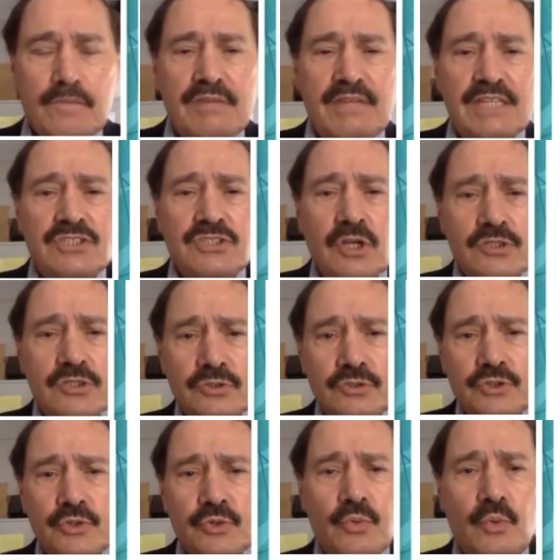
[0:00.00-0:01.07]
That's also
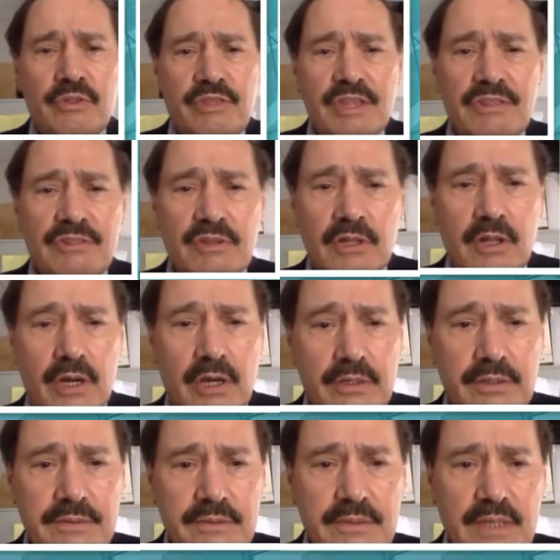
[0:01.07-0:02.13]
true within the lung.
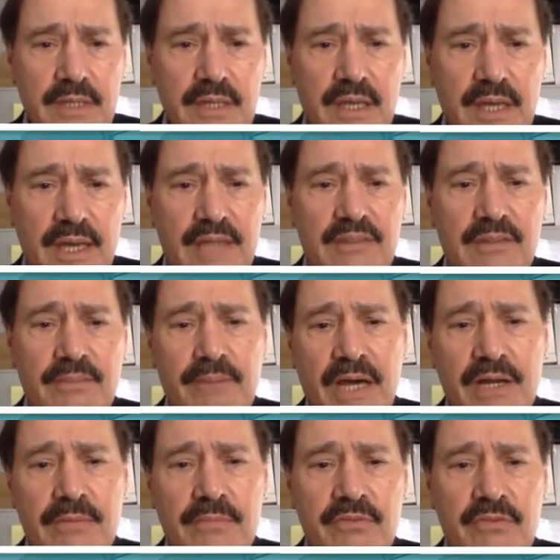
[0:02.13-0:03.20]
At the
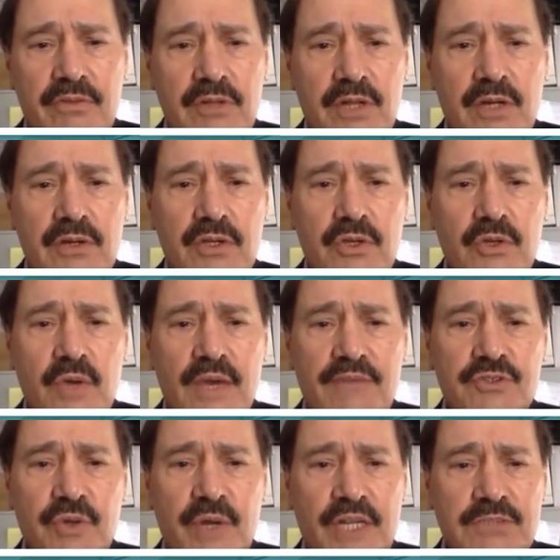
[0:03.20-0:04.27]
bottom of the lung, you
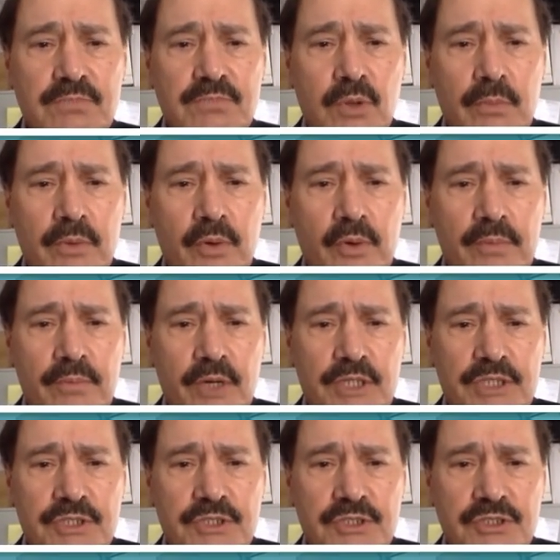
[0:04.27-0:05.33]
have transpulmonary
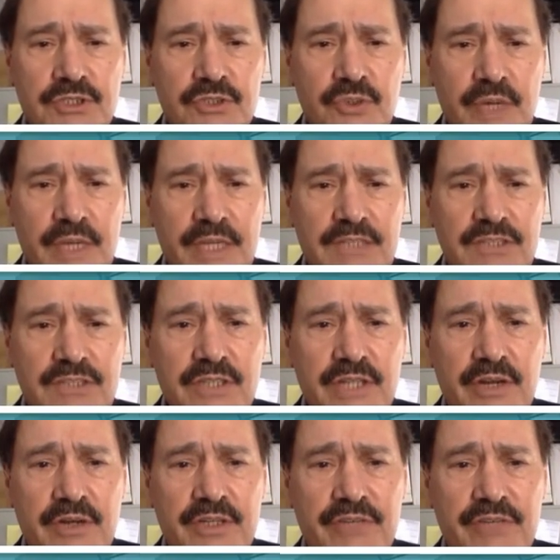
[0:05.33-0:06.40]
pressures and strains that
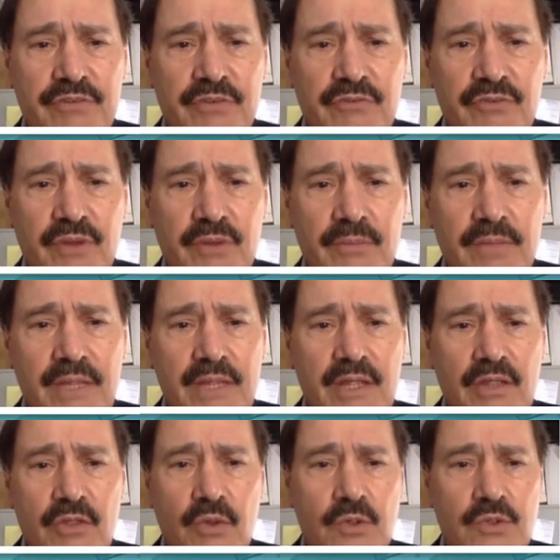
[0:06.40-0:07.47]
are different from
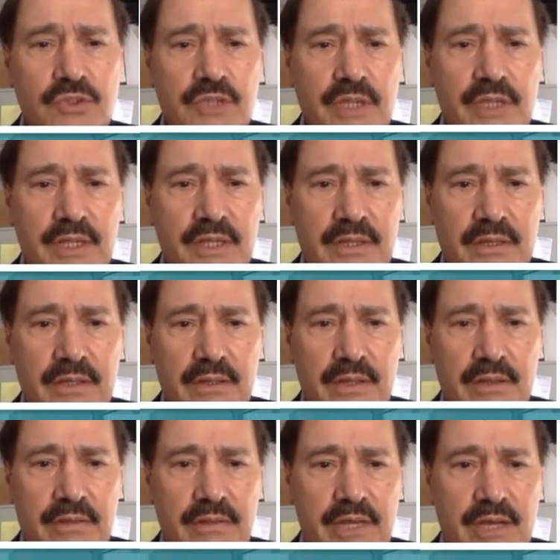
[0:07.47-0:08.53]
those in
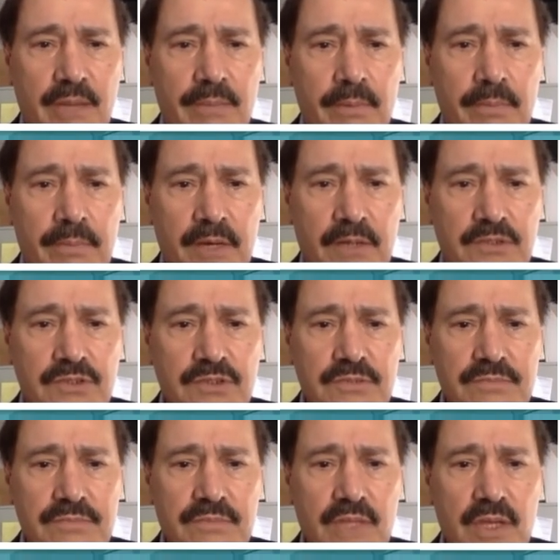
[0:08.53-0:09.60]
the upper parts.
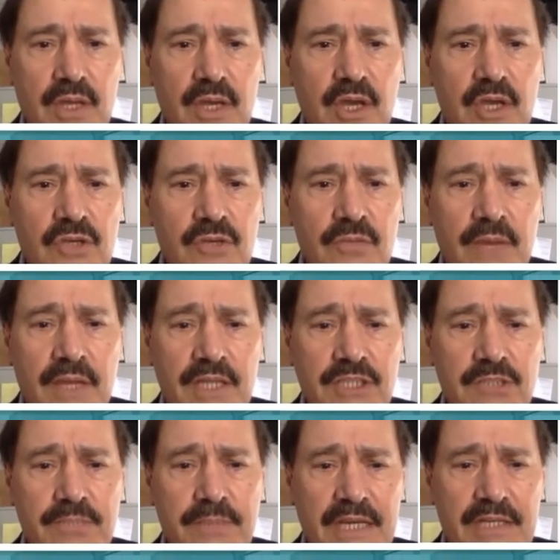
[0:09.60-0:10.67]
You might
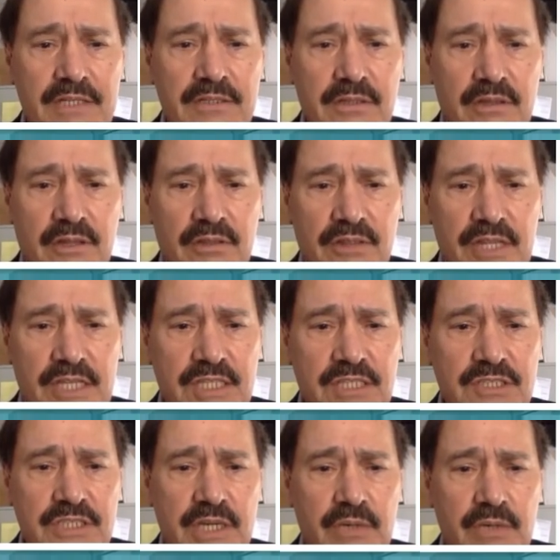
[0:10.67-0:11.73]
expect that
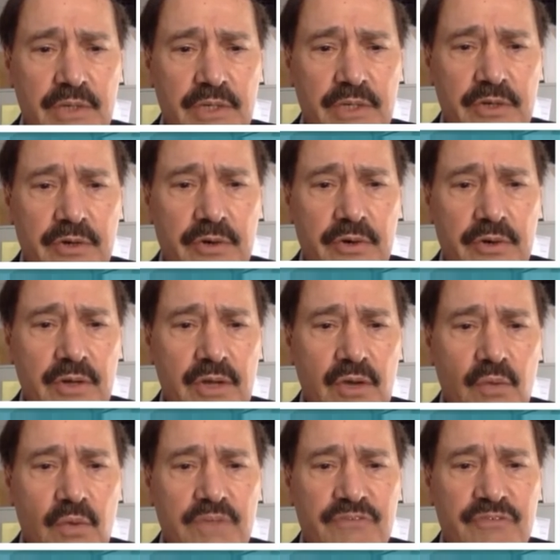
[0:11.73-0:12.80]
these down here
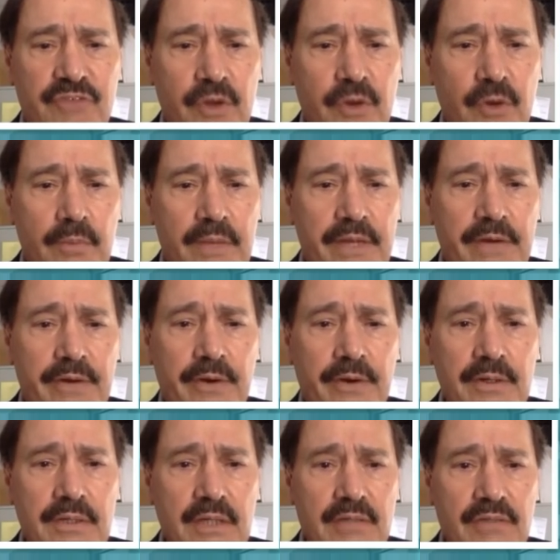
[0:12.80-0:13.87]
would fare better
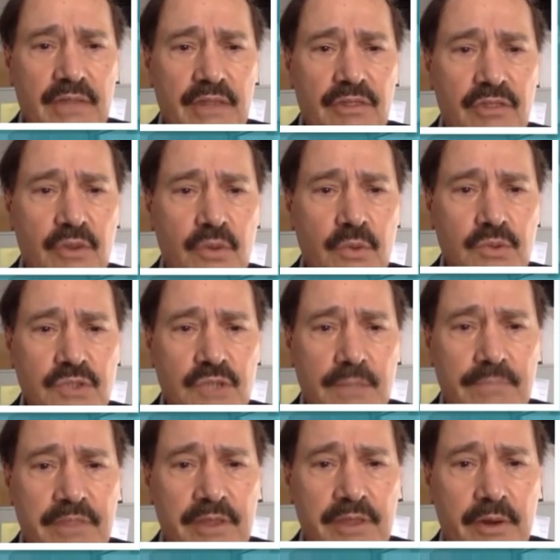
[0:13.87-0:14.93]
than those up
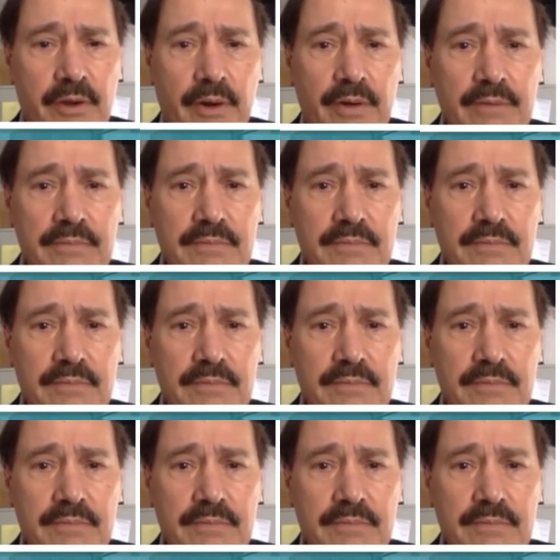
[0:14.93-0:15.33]
there.